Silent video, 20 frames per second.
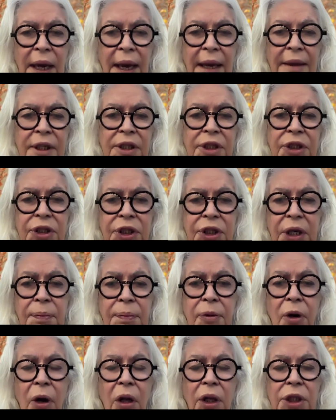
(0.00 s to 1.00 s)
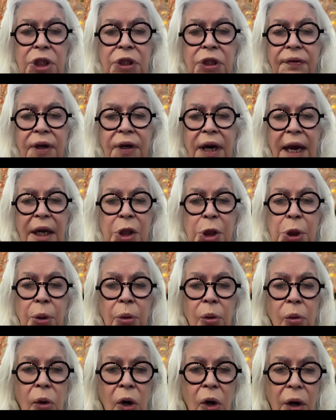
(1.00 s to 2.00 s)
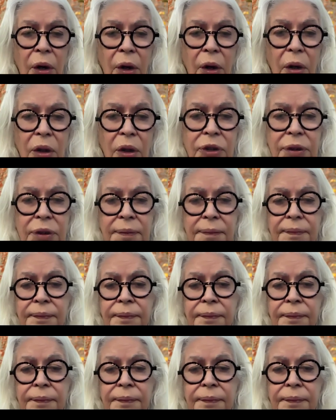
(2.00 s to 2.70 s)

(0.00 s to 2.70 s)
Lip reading: And this deep knowledge of the natural world